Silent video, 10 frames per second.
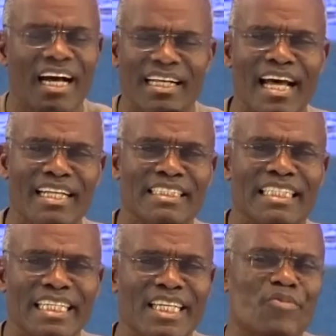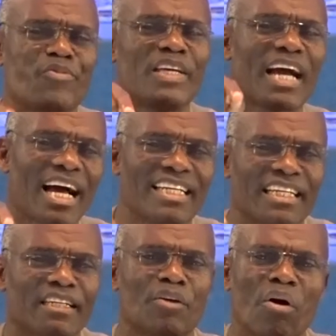that if he had
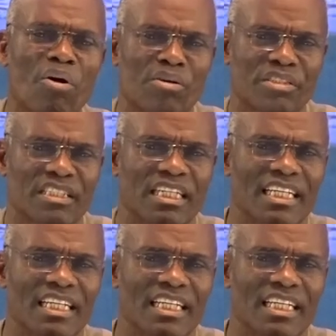ignored,